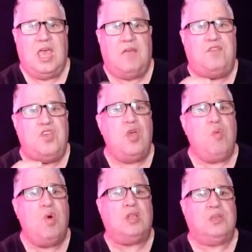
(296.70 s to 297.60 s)
If
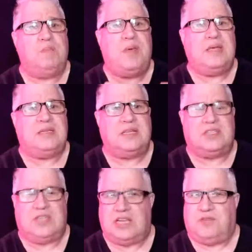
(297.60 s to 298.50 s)
you want to be
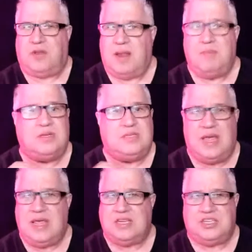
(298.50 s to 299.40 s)
successful, and I'm going to
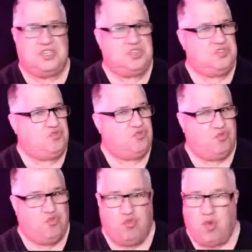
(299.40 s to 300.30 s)
tell you
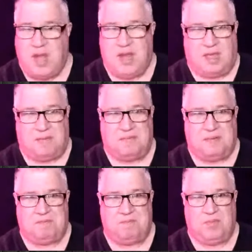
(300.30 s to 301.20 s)
straight up,
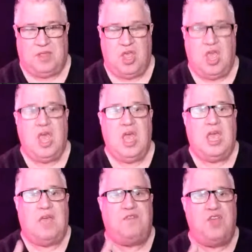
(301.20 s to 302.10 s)

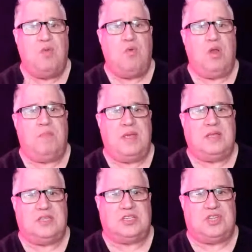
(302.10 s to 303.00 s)
if you want to be
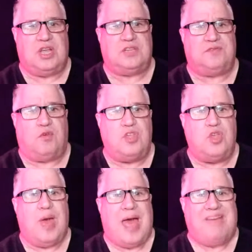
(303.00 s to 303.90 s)
successful,
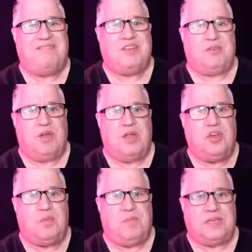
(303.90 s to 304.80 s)
you have to run
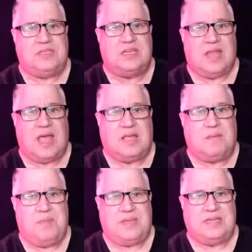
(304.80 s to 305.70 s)
your business like
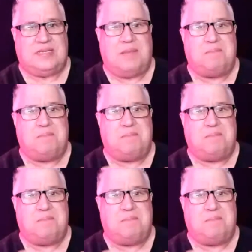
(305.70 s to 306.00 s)
a business